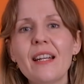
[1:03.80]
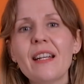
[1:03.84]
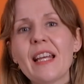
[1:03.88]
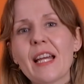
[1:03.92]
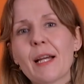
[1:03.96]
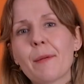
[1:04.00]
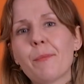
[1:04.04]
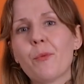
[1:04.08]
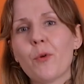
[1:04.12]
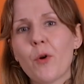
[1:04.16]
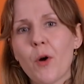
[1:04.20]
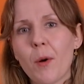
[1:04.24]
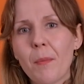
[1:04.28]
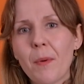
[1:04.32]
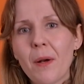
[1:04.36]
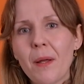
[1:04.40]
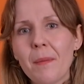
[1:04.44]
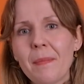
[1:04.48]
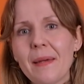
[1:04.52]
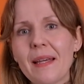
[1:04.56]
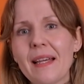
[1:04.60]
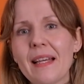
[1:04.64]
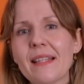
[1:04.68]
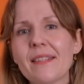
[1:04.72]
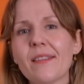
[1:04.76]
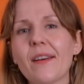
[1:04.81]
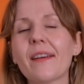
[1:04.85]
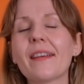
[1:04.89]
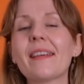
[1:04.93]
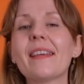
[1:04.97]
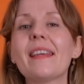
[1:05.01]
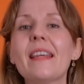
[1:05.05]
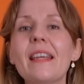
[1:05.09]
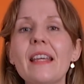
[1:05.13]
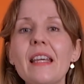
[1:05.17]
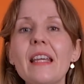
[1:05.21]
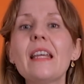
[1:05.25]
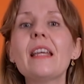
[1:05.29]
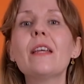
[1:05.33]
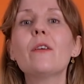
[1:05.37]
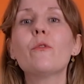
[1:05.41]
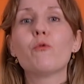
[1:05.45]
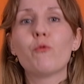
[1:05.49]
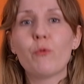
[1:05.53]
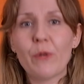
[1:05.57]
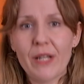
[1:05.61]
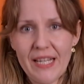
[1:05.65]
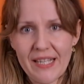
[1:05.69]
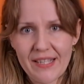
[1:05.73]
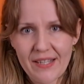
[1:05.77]
and egg problem is a key
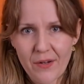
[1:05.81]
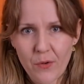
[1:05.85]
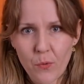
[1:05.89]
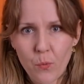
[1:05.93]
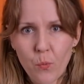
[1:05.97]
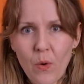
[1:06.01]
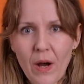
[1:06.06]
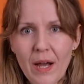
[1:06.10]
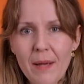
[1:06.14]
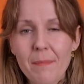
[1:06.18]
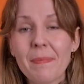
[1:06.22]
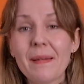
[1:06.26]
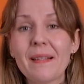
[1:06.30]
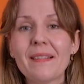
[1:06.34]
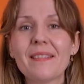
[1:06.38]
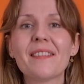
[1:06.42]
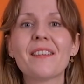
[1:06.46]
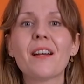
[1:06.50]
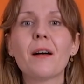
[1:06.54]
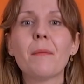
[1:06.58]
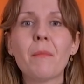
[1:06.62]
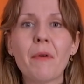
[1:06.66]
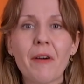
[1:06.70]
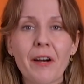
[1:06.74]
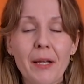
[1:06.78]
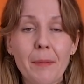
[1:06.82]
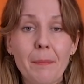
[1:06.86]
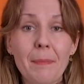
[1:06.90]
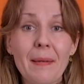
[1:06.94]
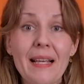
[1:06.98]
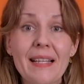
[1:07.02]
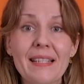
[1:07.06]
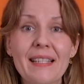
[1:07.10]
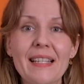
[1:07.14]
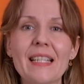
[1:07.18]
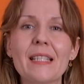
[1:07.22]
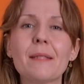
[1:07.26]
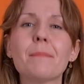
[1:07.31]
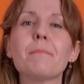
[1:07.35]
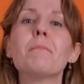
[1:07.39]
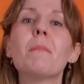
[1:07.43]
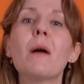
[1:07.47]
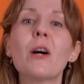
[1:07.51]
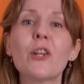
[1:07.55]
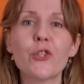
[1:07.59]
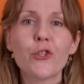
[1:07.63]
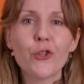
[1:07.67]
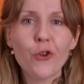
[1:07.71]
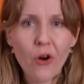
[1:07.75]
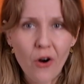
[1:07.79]
reason why building a marketplace is
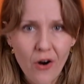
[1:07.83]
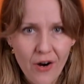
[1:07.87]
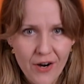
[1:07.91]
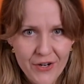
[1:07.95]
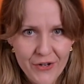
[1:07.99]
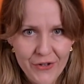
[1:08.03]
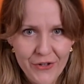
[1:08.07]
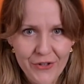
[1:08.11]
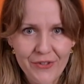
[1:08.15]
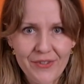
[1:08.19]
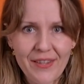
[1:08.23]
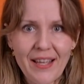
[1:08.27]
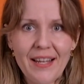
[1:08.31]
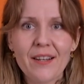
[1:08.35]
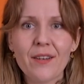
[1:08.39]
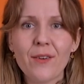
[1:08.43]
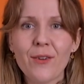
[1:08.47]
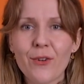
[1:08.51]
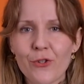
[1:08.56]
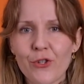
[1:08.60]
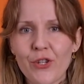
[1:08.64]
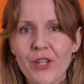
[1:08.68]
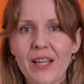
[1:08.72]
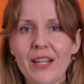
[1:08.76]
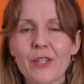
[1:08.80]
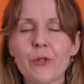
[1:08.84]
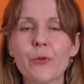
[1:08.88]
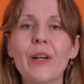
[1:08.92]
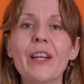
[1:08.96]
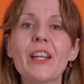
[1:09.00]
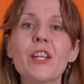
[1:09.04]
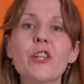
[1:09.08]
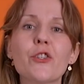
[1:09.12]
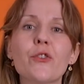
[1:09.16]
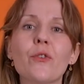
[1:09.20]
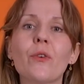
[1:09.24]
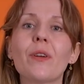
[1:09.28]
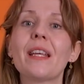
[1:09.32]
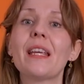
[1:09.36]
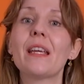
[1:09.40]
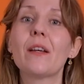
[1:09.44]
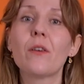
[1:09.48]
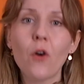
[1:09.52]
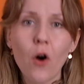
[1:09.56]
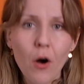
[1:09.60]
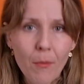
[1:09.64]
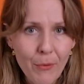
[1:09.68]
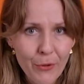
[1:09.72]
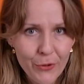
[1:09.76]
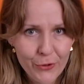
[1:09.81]
much harder than launching a traditional
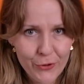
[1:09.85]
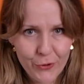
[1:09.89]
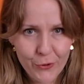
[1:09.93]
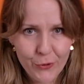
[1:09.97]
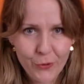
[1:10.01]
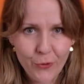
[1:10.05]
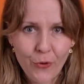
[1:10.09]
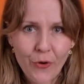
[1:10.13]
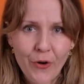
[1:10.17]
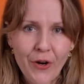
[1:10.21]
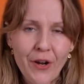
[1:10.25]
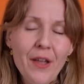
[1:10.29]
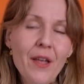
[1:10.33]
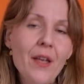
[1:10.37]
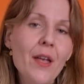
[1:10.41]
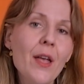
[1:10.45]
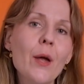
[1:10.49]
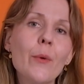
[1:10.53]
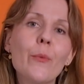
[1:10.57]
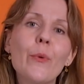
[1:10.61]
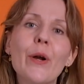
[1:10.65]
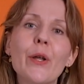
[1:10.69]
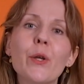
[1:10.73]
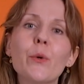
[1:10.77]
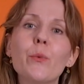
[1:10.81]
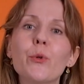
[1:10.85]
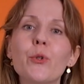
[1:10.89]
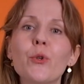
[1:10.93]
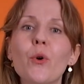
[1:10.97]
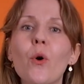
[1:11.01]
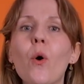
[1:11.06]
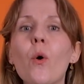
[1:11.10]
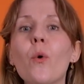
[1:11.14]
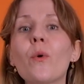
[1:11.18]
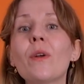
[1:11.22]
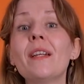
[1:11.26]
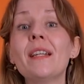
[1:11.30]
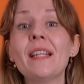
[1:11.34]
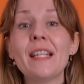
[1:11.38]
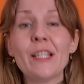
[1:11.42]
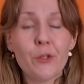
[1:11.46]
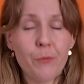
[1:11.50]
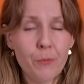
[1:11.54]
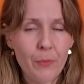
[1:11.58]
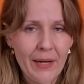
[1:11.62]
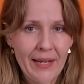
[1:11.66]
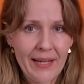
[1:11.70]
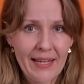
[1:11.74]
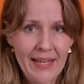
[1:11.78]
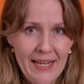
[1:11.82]
e-commerce store where you would only need
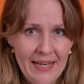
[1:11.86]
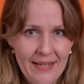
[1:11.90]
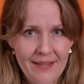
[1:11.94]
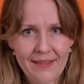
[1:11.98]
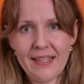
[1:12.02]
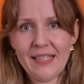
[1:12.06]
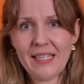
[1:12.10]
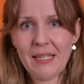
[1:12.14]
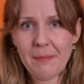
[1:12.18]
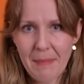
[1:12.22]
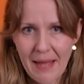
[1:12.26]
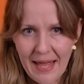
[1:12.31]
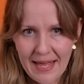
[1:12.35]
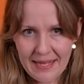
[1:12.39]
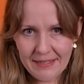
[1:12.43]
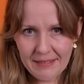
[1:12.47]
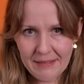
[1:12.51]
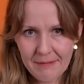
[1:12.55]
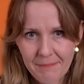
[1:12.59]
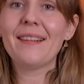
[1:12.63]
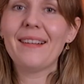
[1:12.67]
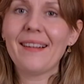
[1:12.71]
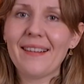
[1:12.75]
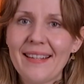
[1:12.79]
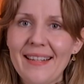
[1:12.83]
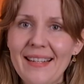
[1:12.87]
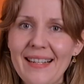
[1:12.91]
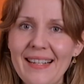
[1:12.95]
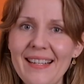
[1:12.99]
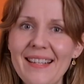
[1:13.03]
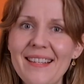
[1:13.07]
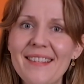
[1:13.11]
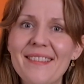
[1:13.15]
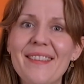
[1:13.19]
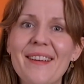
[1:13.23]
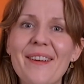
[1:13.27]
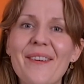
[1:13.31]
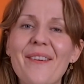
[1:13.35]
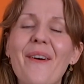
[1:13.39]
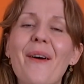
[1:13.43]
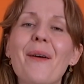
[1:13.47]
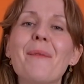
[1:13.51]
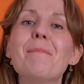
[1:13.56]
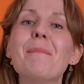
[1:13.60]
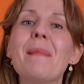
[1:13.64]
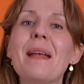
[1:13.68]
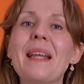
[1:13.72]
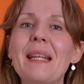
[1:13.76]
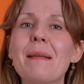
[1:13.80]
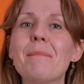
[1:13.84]
to bring in the demand. Luckily, there are
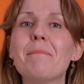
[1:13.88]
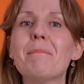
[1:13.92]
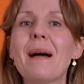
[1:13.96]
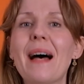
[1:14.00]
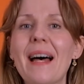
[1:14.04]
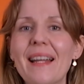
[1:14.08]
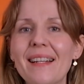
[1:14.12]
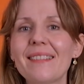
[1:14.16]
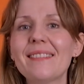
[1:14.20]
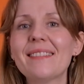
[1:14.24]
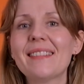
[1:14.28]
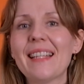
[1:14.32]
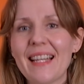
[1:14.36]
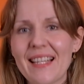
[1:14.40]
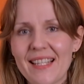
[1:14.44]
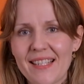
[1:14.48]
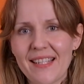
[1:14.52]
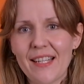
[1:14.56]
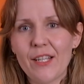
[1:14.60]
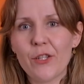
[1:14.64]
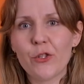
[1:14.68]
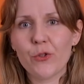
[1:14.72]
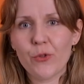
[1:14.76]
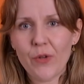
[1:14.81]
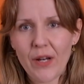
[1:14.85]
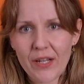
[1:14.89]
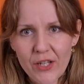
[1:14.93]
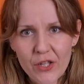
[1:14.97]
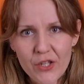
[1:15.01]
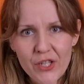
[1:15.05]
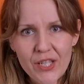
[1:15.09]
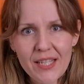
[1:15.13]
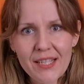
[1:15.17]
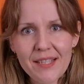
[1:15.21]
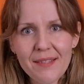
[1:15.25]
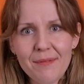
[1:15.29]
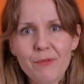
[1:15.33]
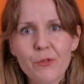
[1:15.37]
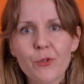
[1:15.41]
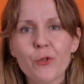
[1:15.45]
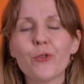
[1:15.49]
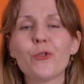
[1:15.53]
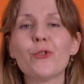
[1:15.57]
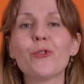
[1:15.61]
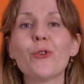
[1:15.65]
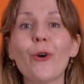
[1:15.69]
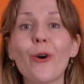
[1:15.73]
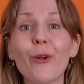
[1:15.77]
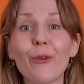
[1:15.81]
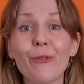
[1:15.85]
many battle-tested strategies to
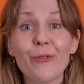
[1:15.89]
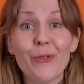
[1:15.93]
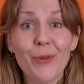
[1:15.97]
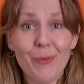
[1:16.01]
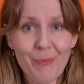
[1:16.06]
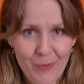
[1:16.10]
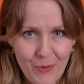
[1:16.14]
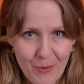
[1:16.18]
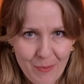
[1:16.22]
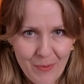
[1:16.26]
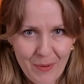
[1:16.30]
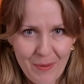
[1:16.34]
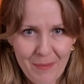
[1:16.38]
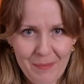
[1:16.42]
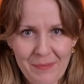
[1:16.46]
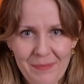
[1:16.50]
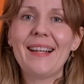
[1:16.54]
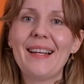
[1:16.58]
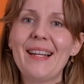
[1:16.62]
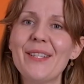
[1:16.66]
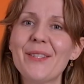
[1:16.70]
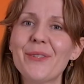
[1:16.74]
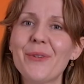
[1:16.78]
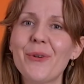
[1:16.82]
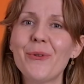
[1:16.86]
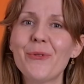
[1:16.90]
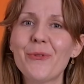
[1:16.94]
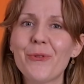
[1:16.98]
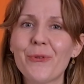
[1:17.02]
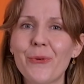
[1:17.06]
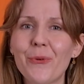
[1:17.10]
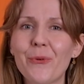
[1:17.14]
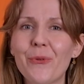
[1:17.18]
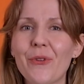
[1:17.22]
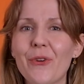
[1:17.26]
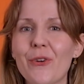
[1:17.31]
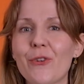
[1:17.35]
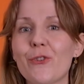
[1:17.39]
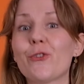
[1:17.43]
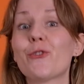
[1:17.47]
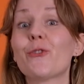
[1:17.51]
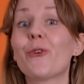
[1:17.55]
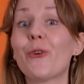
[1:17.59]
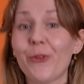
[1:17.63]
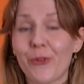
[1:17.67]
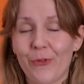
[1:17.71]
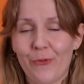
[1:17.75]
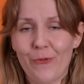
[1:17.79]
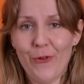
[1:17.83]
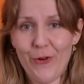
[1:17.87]
solve the problem. Let's go through the
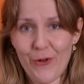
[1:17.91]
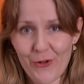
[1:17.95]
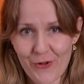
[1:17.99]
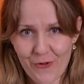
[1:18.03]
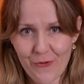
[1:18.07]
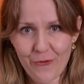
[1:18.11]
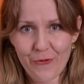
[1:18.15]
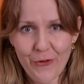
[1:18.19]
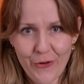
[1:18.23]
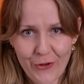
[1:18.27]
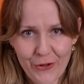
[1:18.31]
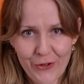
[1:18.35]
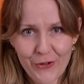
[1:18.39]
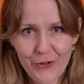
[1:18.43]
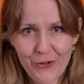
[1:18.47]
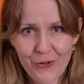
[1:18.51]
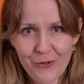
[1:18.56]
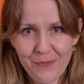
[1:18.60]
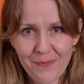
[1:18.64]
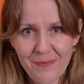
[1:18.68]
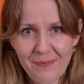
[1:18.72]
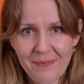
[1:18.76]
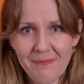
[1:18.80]
short version first.